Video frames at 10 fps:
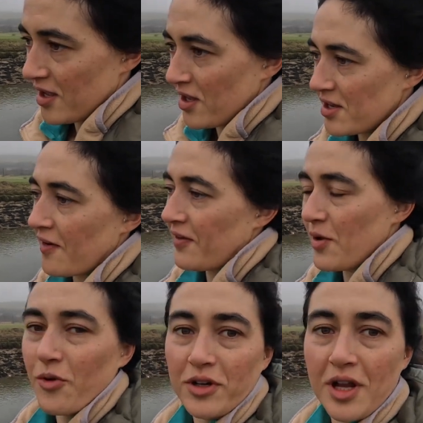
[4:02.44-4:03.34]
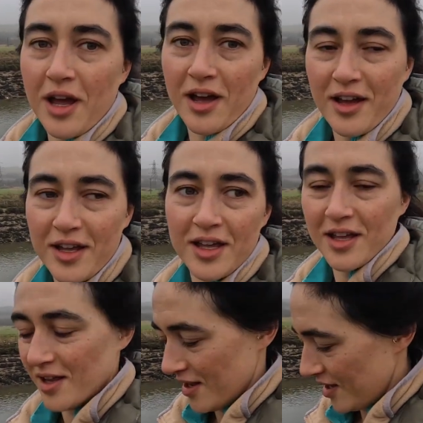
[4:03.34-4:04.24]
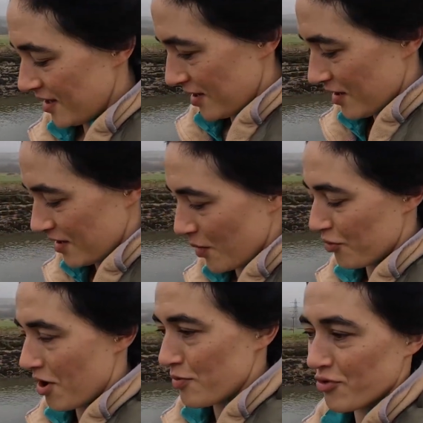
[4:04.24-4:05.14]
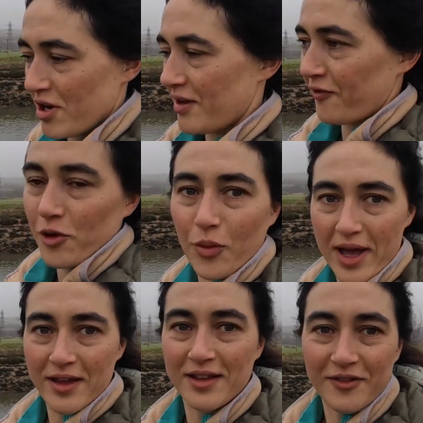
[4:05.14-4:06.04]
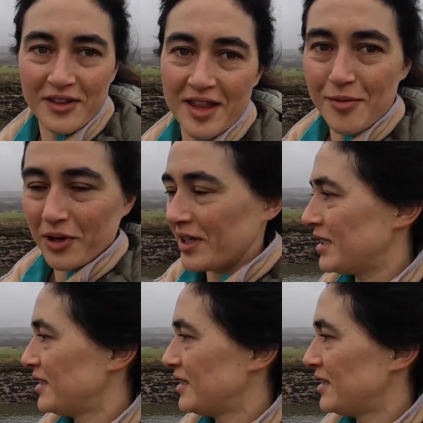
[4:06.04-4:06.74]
you definitely want appropriate footwear for this one.